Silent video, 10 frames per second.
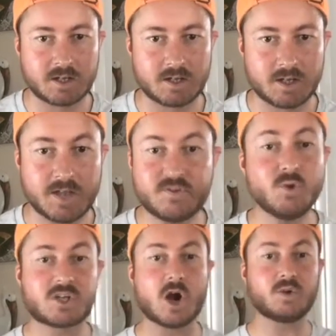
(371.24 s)
If
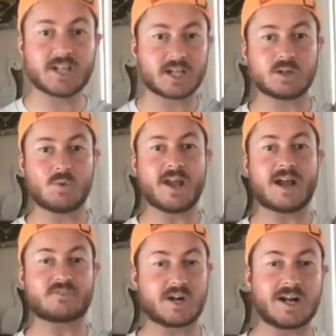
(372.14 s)
you go the other way
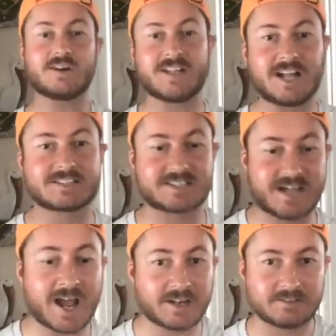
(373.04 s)
after hearing that
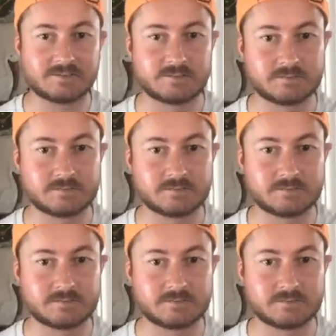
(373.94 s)
stat,